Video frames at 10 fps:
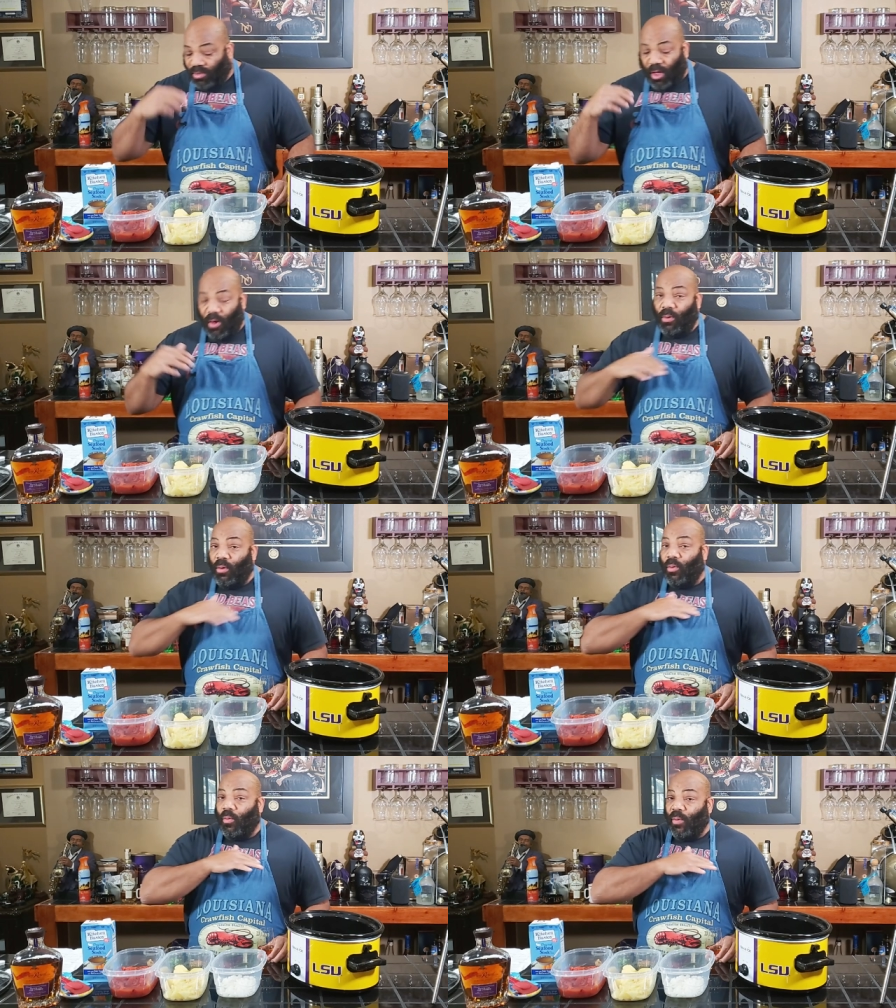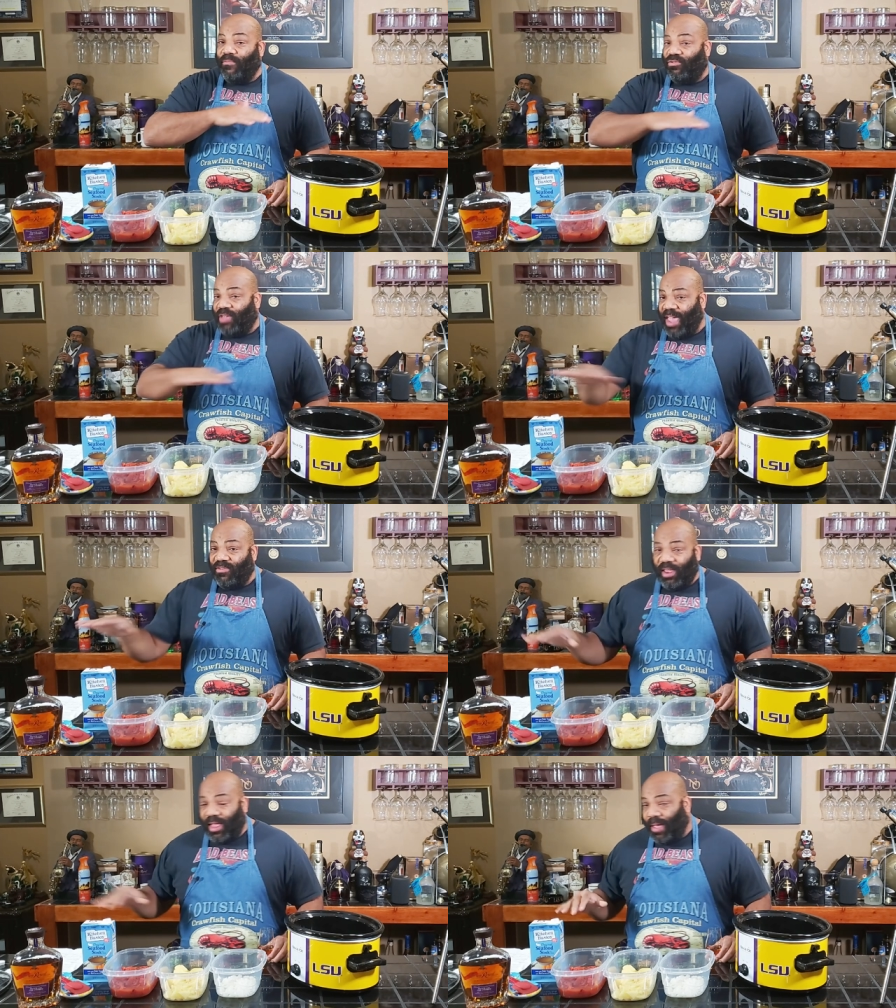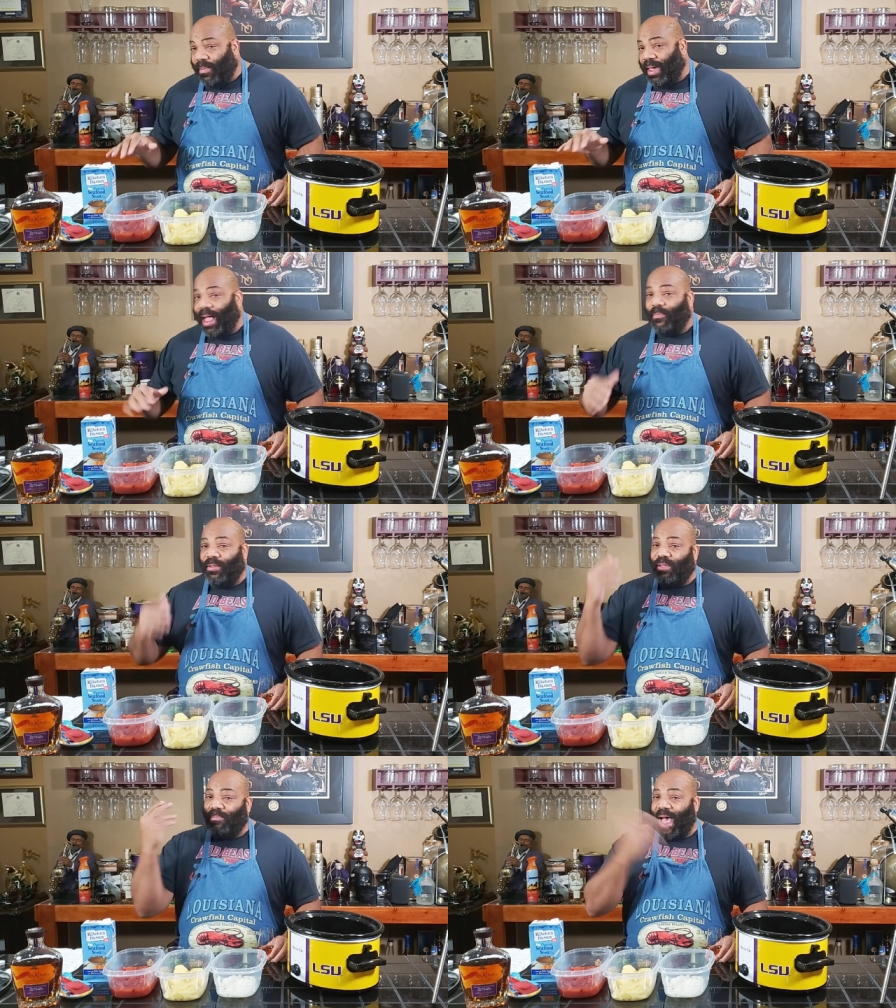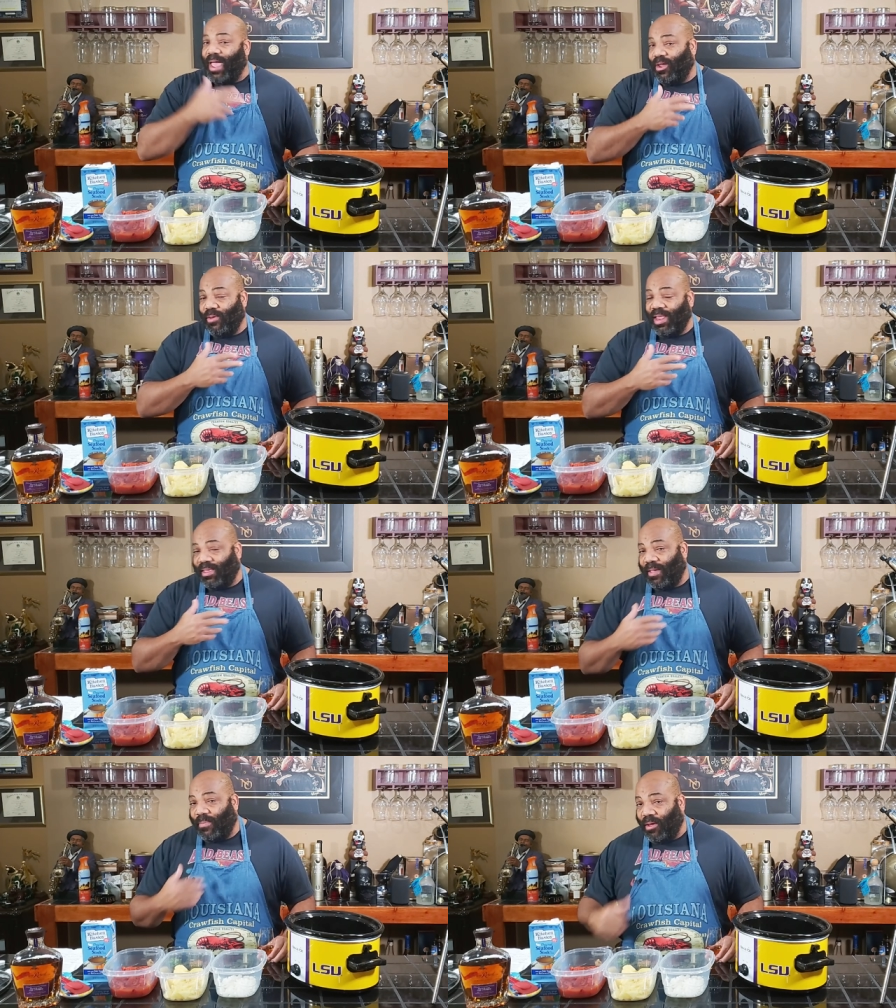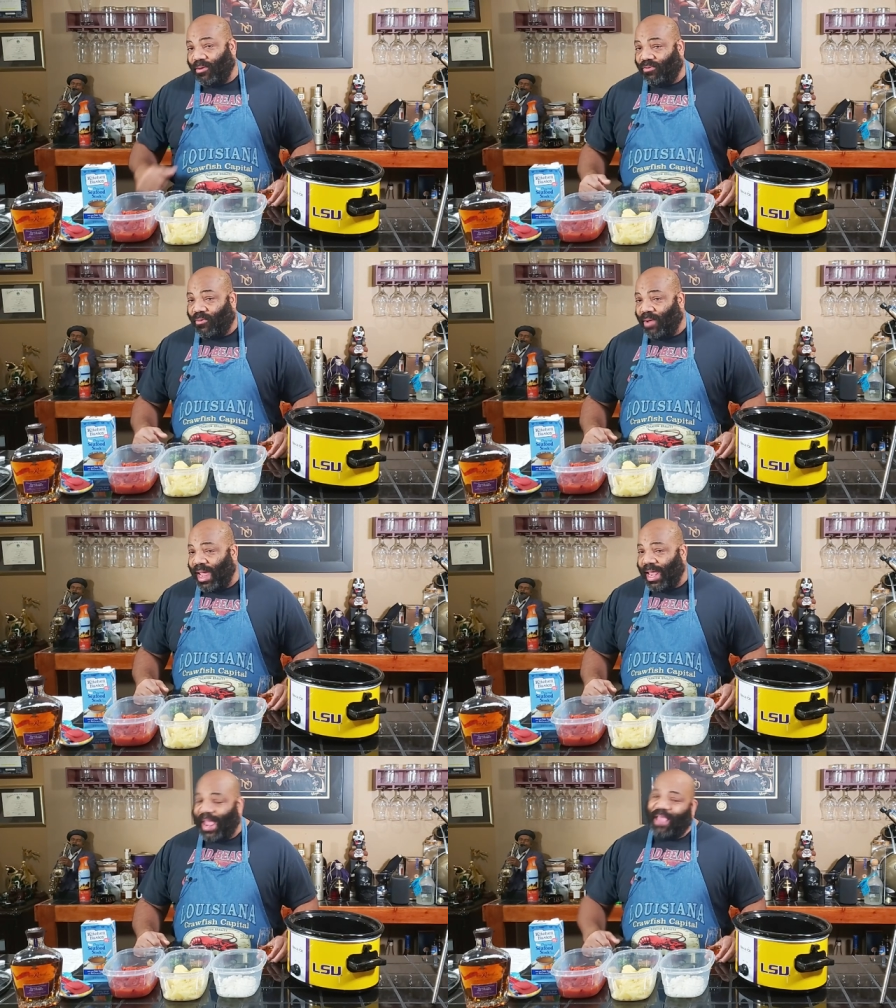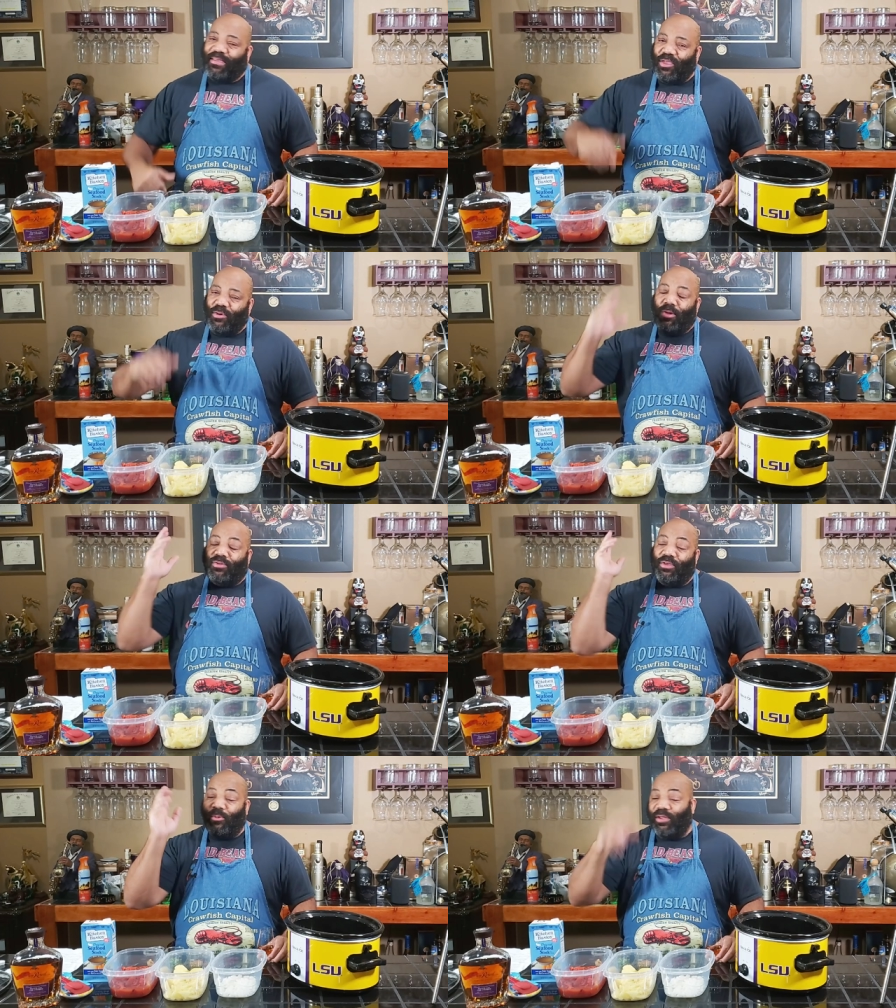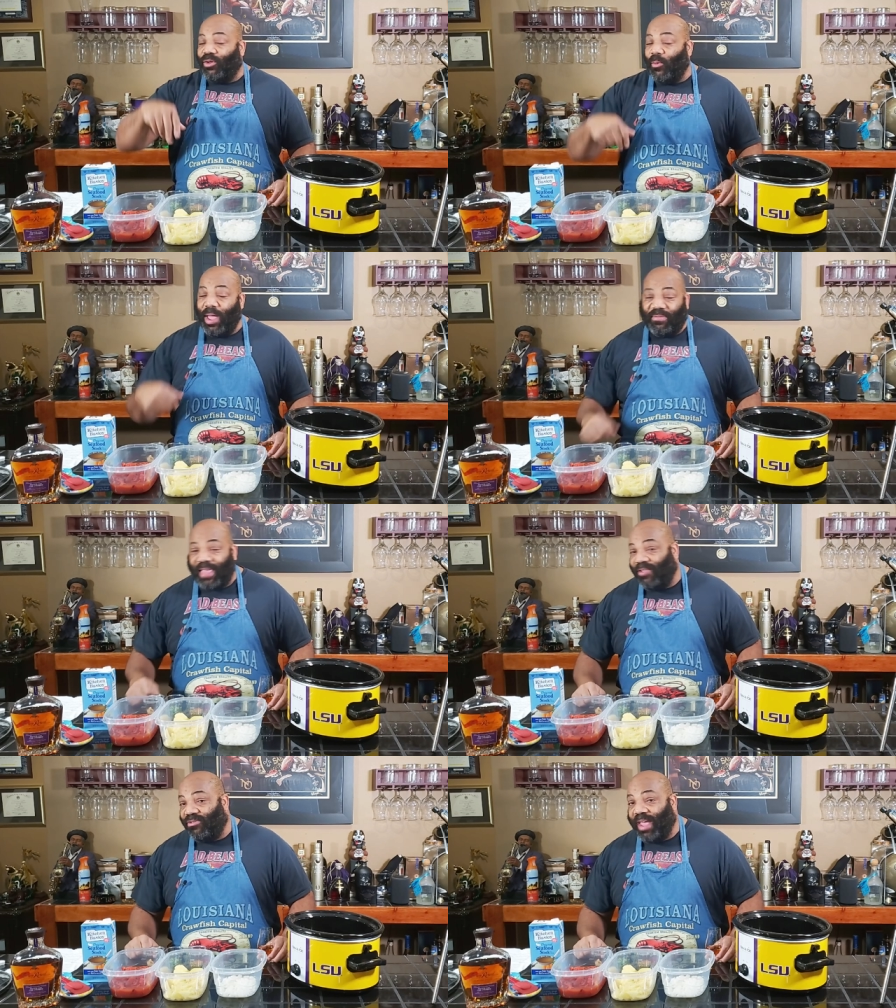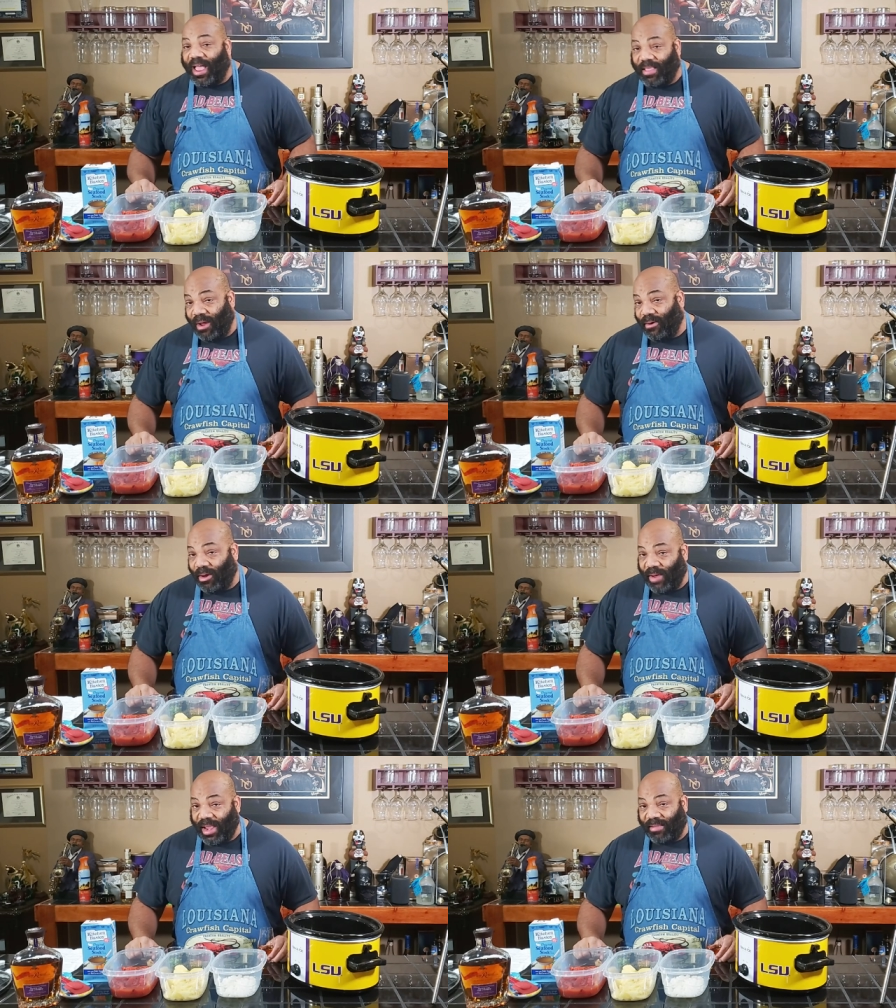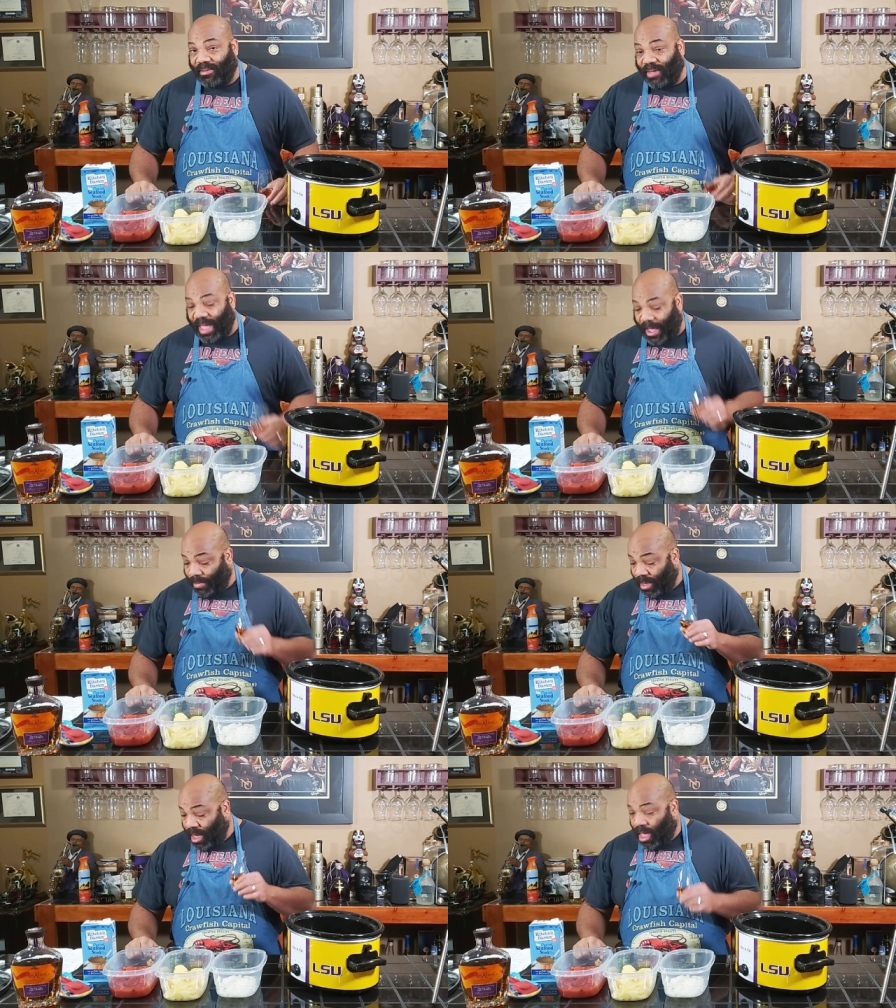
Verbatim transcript: So we changed it up and I'll put the, my ingredients up here on the screen. Like I said, you can go to the original website and check out their ingredients, okay?